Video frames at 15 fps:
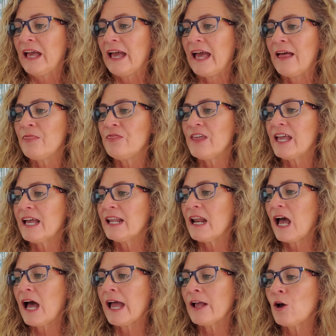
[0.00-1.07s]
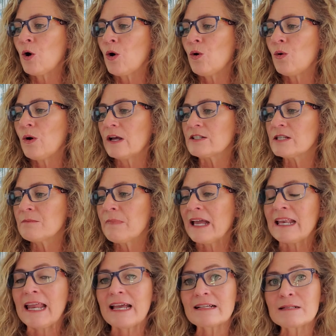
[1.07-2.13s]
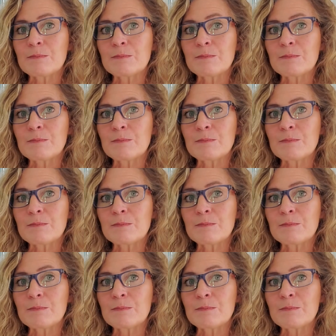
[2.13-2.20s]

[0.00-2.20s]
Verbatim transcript: and then I go to my next